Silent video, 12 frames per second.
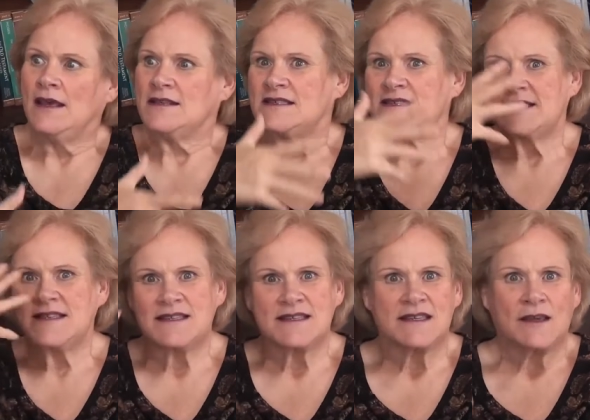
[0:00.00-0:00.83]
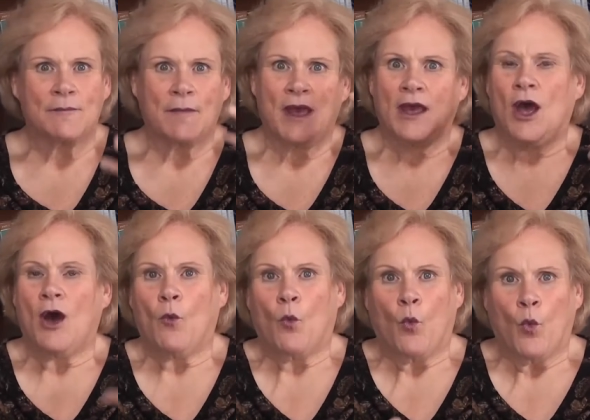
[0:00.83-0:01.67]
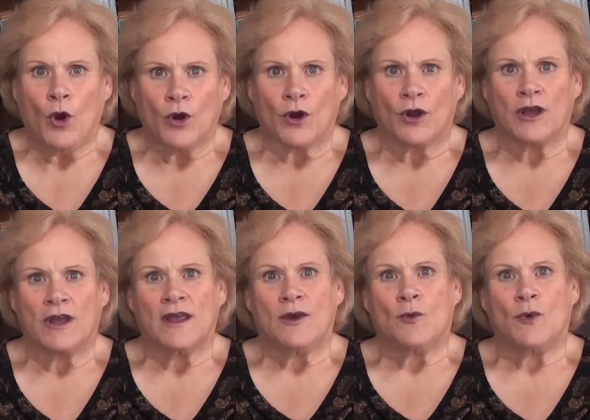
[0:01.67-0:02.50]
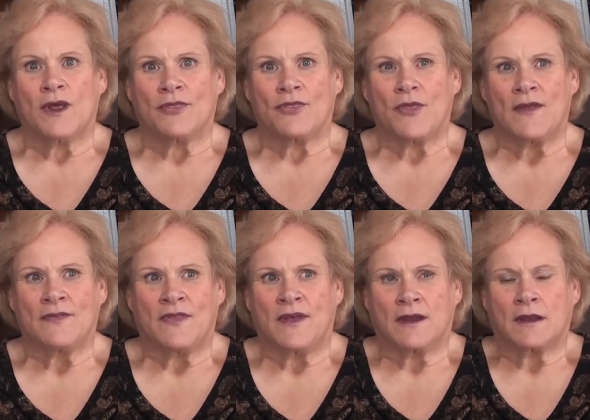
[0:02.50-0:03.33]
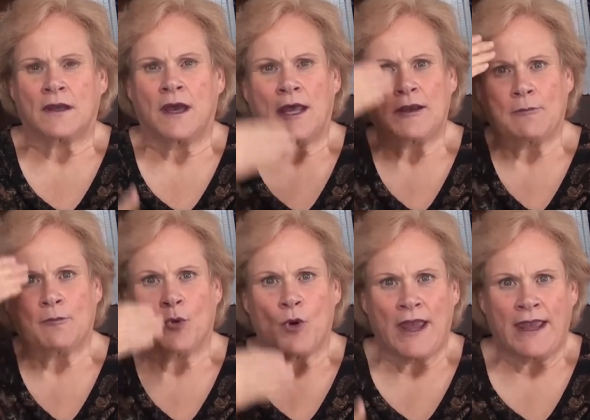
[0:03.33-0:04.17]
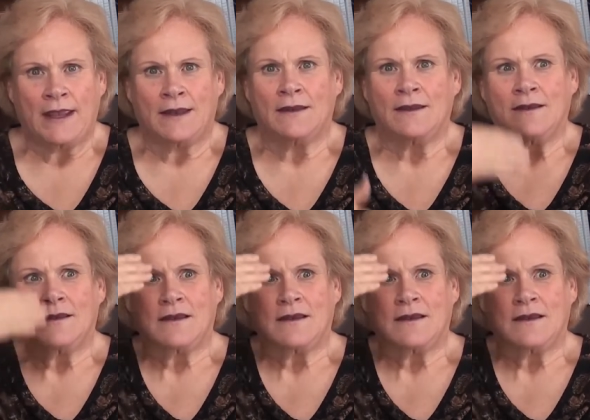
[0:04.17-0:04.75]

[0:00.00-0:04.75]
system work with the gut brain